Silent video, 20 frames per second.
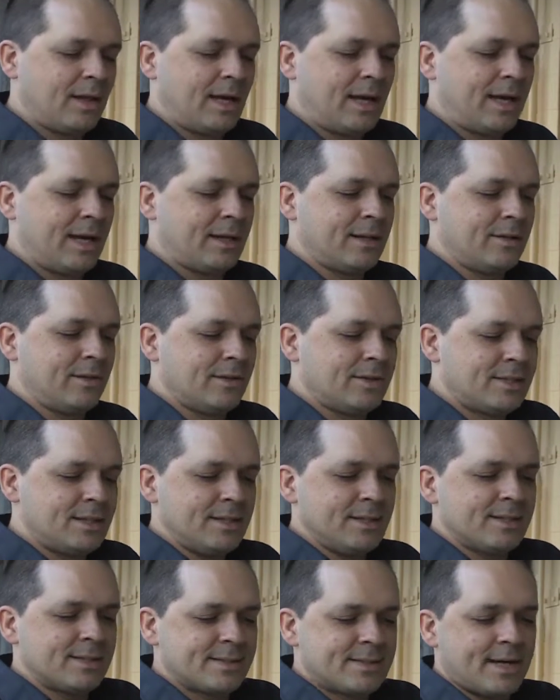and you see
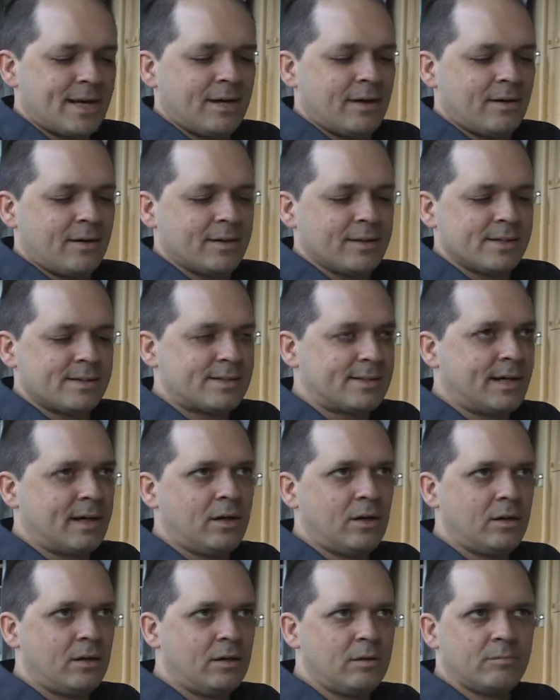the cell, and the
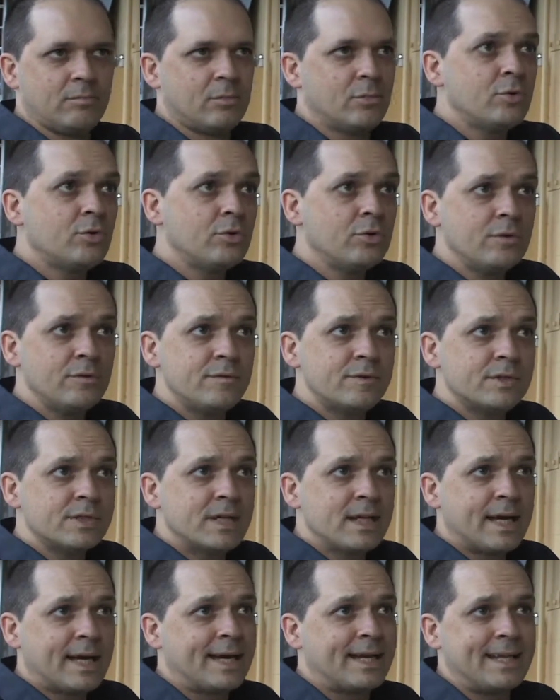cell moves,
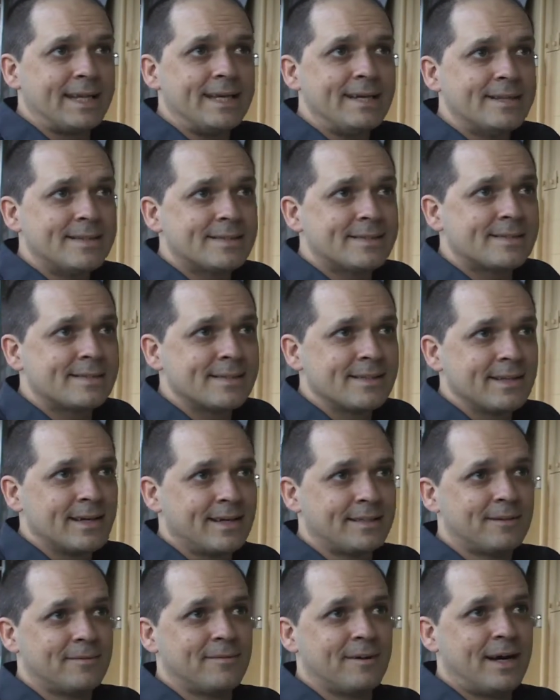it eats,
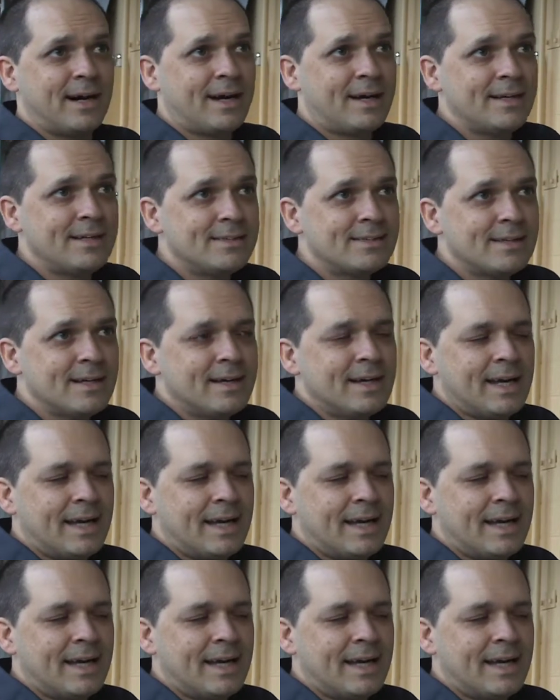it divides,